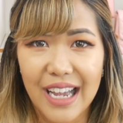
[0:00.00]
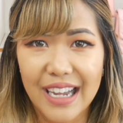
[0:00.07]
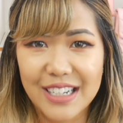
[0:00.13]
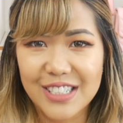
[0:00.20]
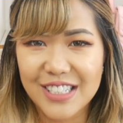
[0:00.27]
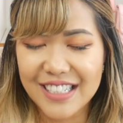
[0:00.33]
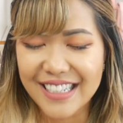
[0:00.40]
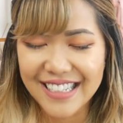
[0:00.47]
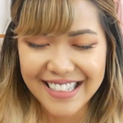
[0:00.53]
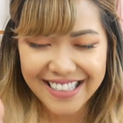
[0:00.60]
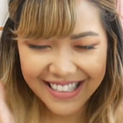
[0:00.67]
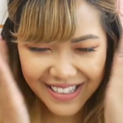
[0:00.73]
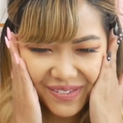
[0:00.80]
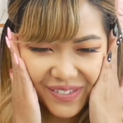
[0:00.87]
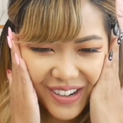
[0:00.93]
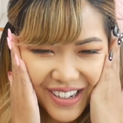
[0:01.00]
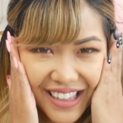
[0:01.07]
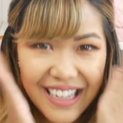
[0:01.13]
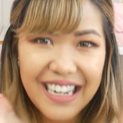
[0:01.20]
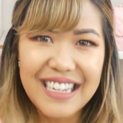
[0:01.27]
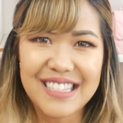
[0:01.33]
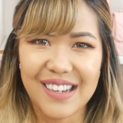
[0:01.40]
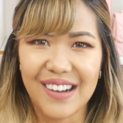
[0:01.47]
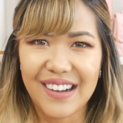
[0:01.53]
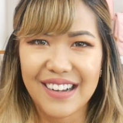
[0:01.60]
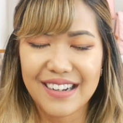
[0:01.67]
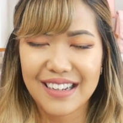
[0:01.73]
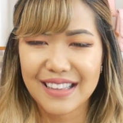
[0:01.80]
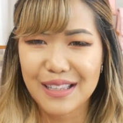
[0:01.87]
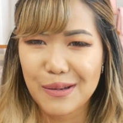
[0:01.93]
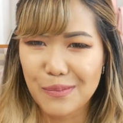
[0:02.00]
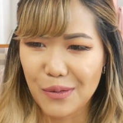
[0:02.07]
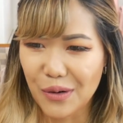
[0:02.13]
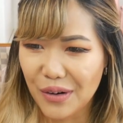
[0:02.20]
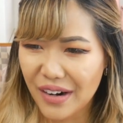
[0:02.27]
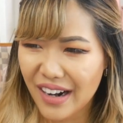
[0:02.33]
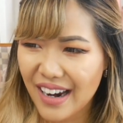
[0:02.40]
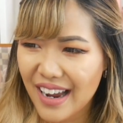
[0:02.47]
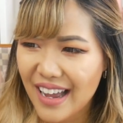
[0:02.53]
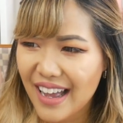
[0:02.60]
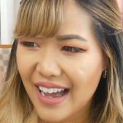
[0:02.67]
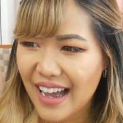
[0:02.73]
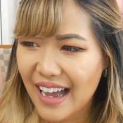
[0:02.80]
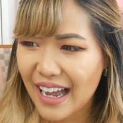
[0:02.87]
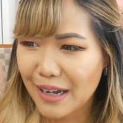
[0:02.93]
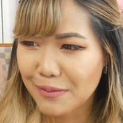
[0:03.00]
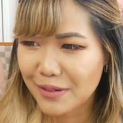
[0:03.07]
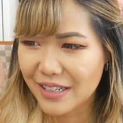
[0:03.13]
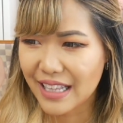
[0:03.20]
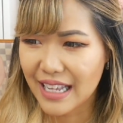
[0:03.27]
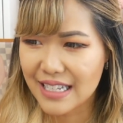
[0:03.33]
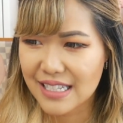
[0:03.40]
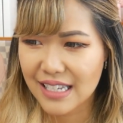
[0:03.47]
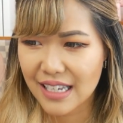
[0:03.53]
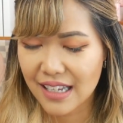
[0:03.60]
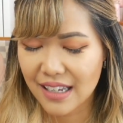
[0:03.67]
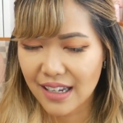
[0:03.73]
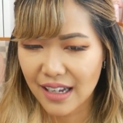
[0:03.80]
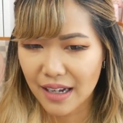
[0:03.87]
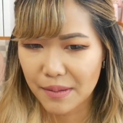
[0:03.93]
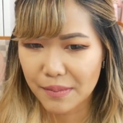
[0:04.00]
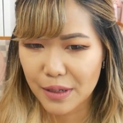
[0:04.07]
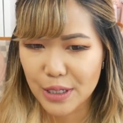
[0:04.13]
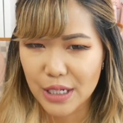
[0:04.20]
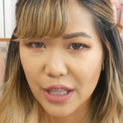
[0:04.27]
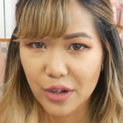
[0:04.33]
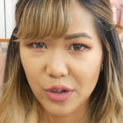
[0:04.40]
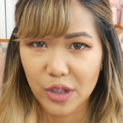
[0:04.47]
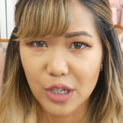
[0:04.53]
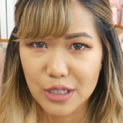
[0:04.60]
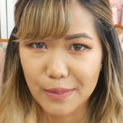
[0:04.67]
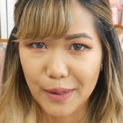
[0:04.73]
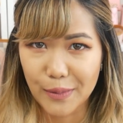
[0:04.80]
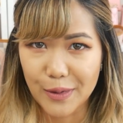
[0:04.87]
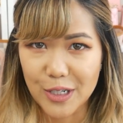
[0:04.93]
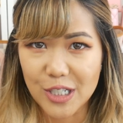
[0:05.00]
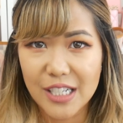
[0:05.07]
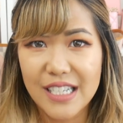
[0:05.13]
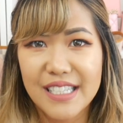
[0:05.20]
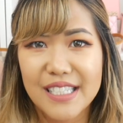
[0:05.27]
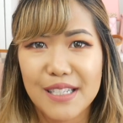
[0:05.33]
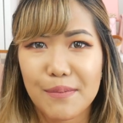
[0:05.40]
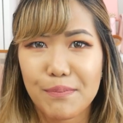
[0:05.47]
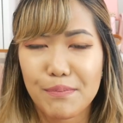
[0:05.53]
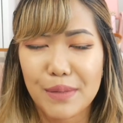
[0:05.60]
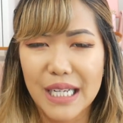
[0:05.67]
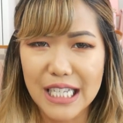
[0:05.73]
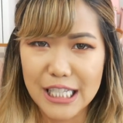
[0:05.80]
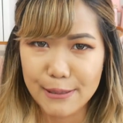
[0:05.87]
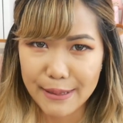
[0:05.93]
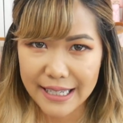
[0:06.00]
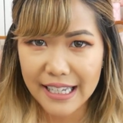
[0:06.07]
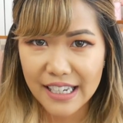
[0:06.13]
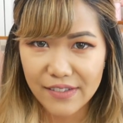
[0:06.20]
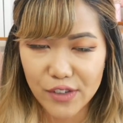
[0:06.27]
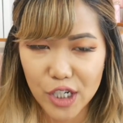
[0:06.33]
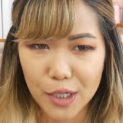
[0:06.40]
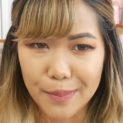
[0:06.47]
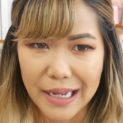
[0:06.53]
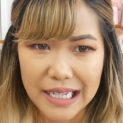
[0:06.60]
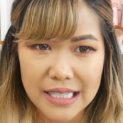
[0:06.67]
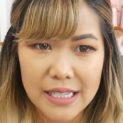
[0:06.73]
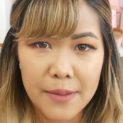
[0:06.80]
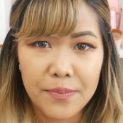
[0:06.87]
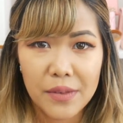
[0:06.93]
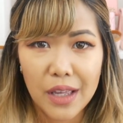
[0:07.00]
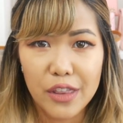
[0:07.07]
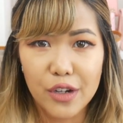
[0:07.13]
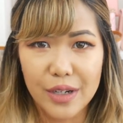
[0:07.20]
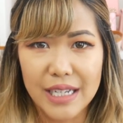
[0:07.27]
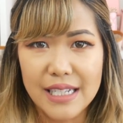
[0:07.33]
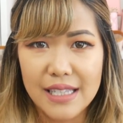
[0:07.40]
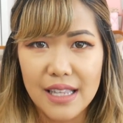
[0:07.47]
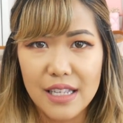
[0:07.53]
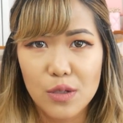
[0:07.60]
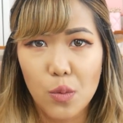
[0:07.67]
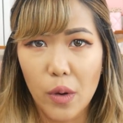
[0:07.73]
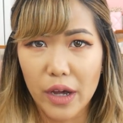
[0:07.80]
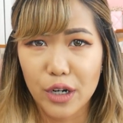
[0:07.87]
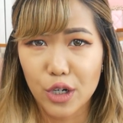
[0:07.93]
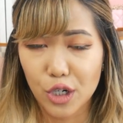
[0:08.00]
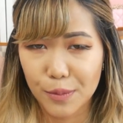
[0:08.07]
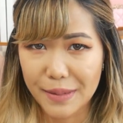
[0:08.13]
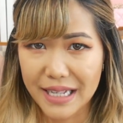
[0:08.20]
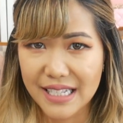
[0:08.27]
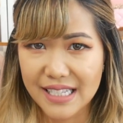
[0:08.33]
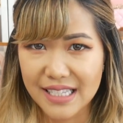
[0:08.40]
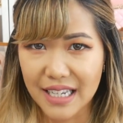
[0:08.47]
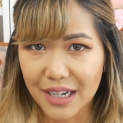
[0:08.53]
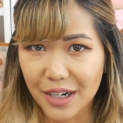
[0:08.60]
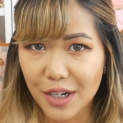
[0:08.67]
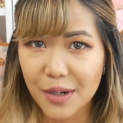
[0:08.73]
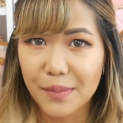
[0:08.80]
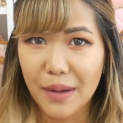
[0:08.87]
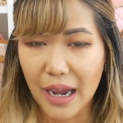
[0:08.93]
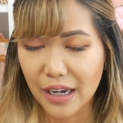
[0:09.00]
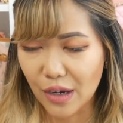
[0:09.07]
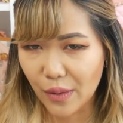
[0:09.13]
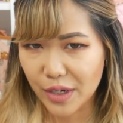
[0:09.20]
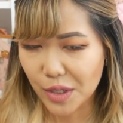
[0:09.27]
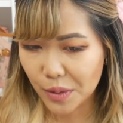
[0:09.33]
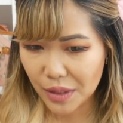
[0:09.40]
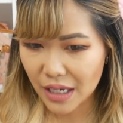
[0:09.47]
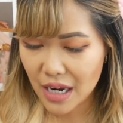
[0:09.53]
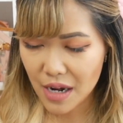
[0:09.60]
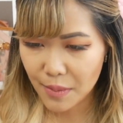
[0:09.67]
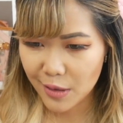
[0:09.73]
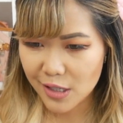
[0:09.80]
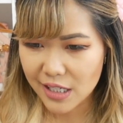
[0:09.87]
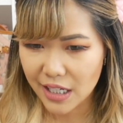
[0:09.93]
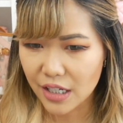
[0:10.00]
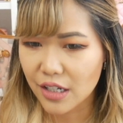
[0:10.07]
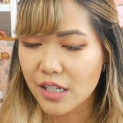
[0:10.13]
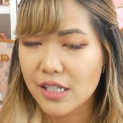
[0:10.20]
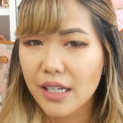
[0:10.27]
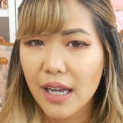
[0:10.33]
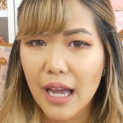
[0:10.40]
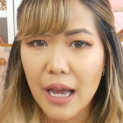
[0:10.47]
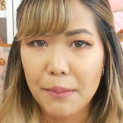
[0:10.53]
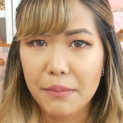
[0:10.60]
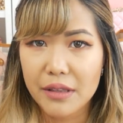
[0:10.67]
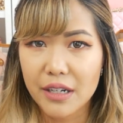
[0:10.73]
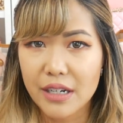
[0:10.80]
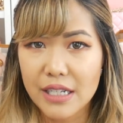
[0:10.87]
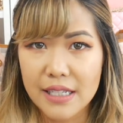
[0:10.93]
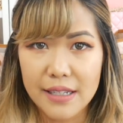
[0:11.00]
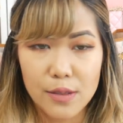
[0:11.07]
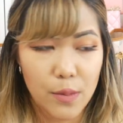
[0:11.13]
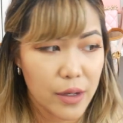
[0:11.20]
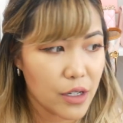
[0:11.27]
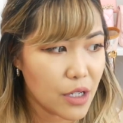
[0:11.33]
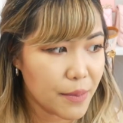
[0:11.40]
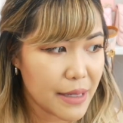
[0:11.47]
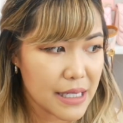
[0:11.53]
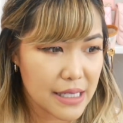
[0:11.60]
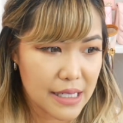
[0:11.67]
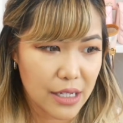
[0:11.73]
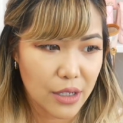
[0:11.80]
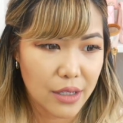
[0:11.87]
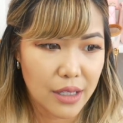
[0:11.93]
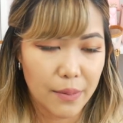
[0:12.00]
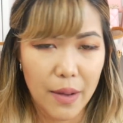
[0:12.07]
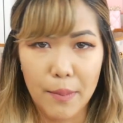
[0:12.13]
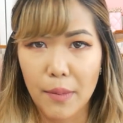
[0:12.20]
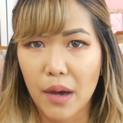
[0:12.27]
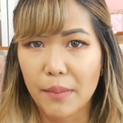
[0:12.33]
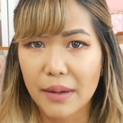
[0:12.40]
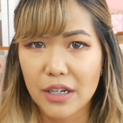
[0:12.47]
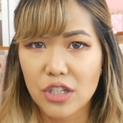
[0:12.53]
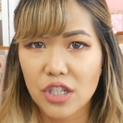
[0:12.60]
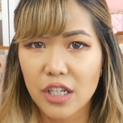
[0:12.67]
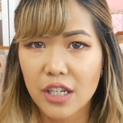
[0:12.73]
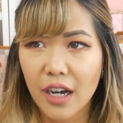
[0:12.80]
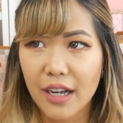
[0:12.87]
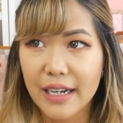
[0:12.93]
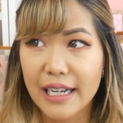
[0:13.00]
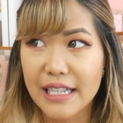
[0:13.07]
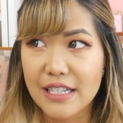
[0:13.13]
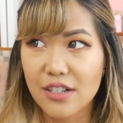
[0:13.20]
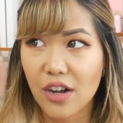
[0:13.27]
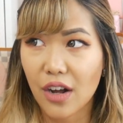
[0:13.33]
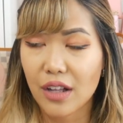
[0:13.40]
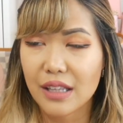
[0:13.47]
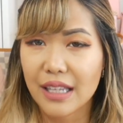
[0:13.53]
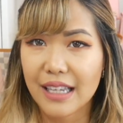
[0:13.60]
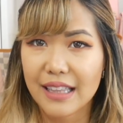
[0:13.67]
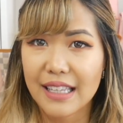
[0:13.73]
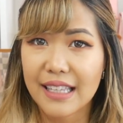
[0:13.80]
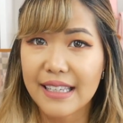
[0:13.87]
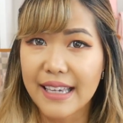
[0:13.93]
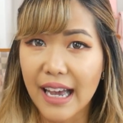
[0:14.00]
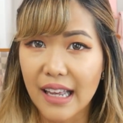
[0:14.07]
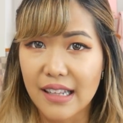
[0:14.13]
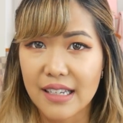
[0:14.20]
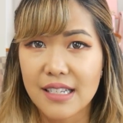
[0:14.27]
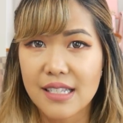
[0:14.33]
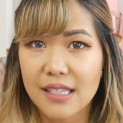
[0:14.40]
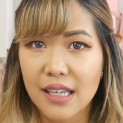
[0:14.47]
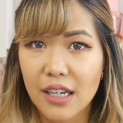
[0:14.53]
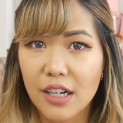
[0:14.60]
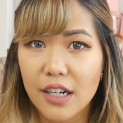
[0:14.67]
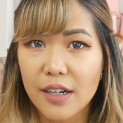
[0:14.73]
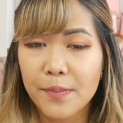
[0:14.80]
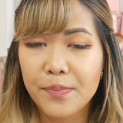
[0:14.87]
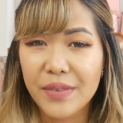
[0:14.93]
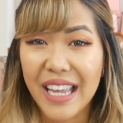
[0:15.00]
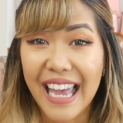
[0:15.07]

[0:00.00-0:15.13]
Actually, the more that I talk, the more I'm realizing there's other things on my wish list. Because speaking of Hermes, there is this one Hermes sneaker. I know I don't need any more sneakers, but there is this one Hermes sneaker that my mom actually got, and it's called like the Kelly sneaker.